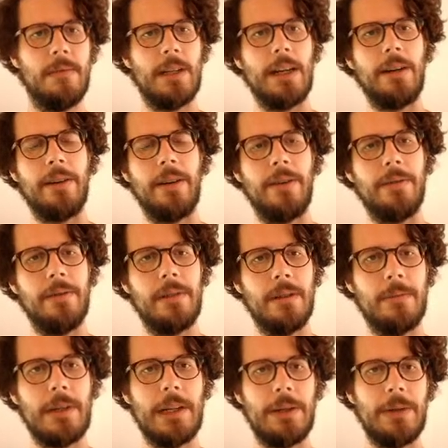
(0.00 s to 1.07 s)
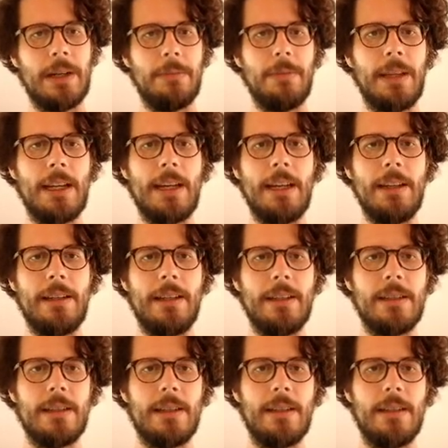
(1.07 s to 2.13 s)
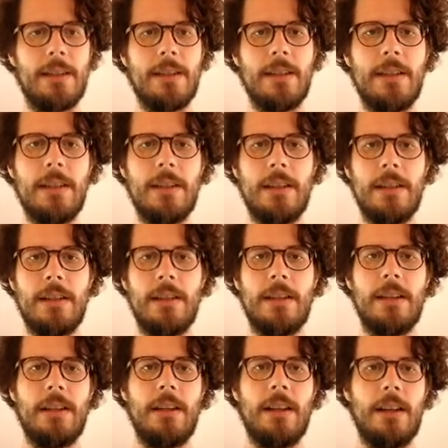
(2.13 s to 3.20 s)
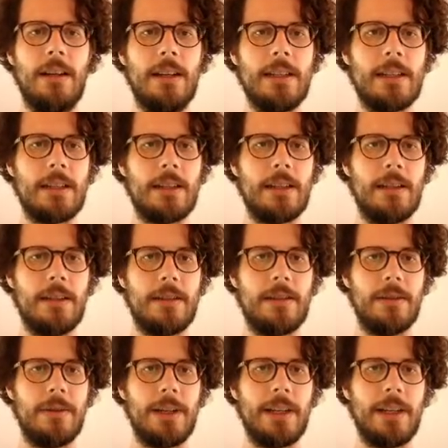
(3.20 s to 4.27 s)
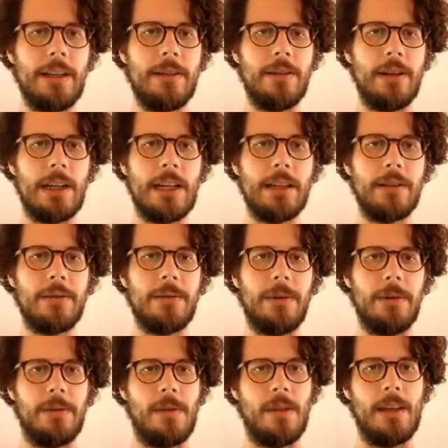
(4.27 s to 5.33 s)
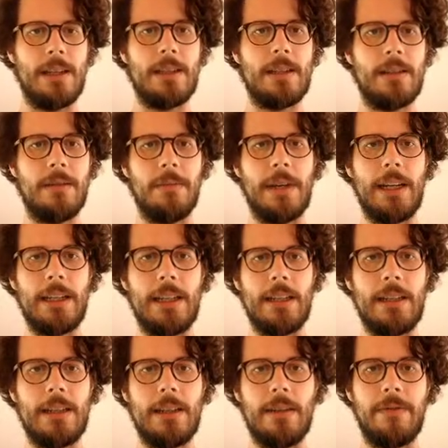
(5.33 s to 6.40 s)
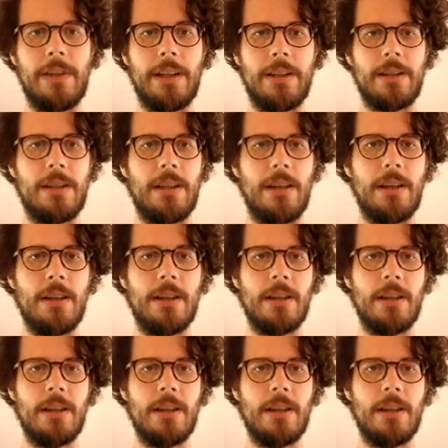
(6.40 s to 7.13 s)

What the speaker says: I don't know, somehow applied just a list. So I need to unquote this to make it a function.